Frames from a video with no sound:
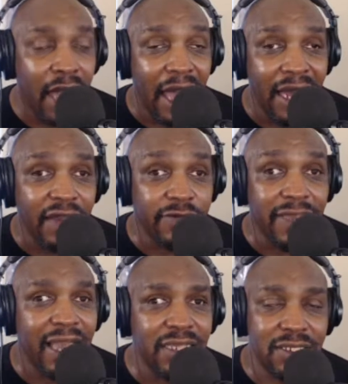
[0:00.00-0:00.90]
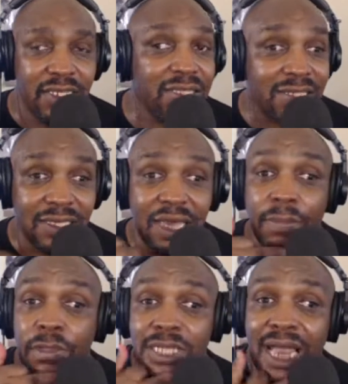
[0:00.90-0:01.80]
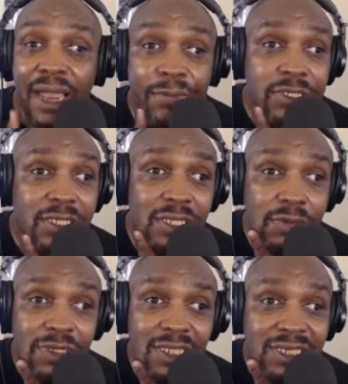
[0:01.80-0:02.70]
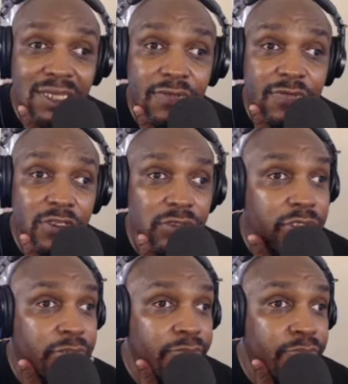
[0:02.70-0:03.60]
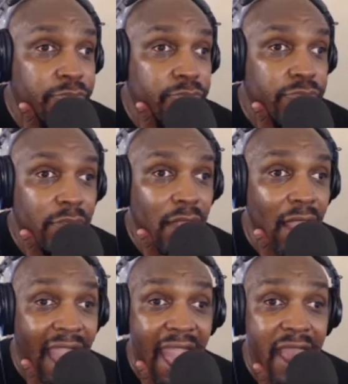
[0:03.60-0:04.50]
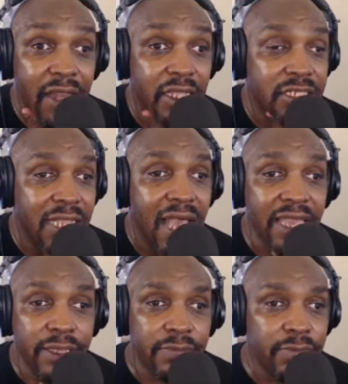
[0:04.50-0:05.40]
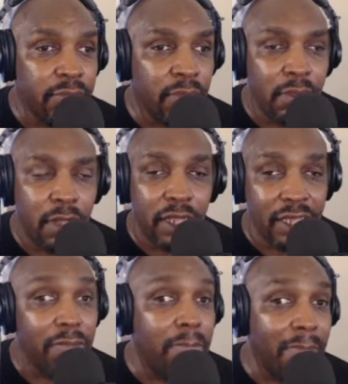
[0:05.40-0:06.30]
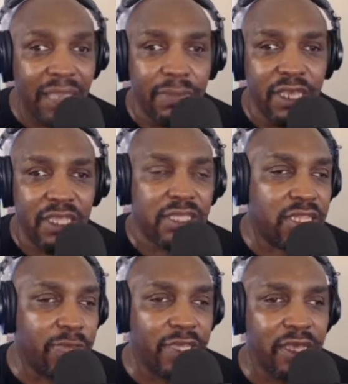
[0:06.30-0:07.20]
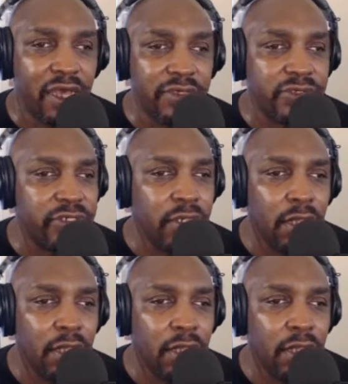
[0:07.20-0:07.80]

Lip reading: And I've kind of did this a couple of times with these individuals, and it's like, again, maybe it's because